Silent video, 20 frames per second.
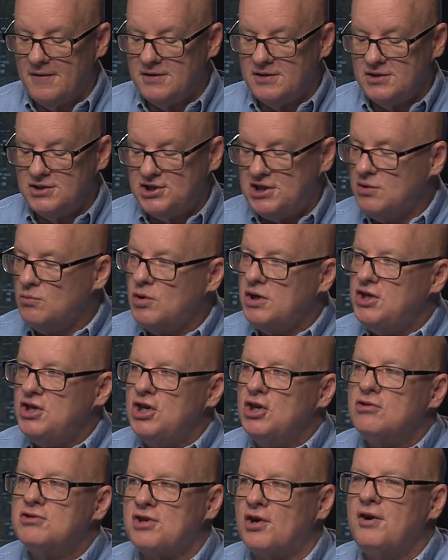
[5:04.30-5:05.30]
she wouldn't
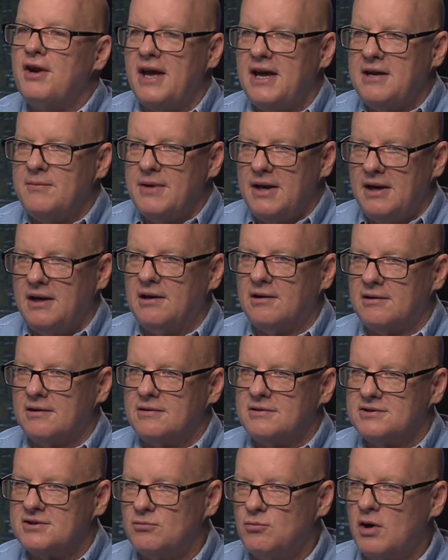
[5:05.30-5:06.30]
use her name in here.
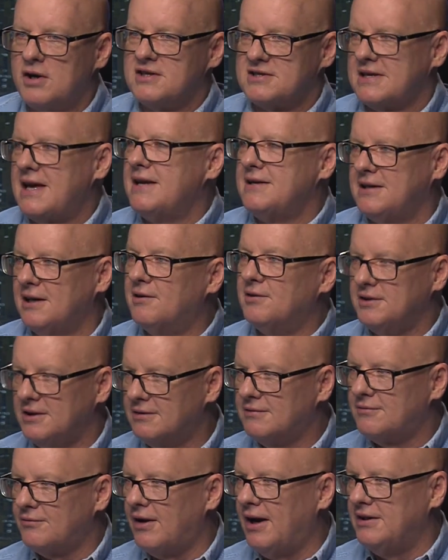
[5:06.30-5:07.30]
So what does that tell you,
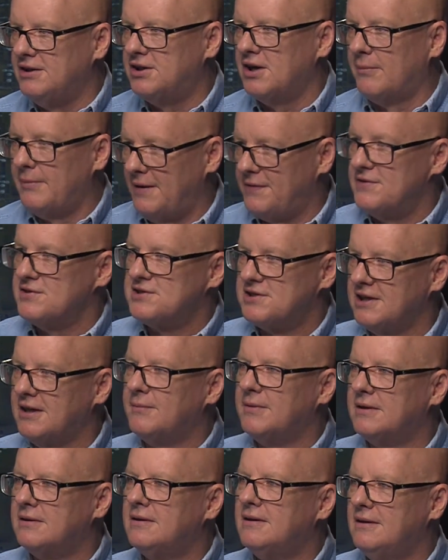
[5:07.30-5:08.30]
right? You're talking about the
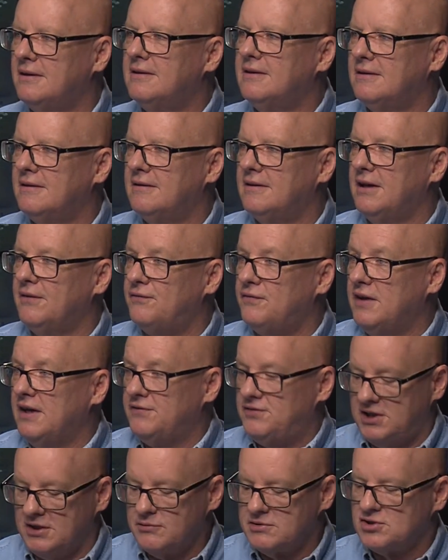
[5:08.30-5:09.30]
stigma. If
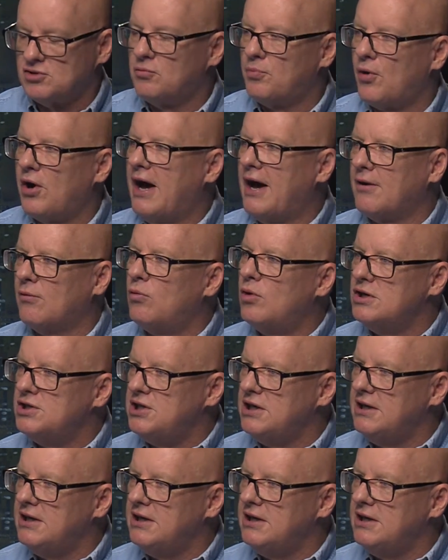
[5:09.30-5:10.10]
she was so proud of what she did,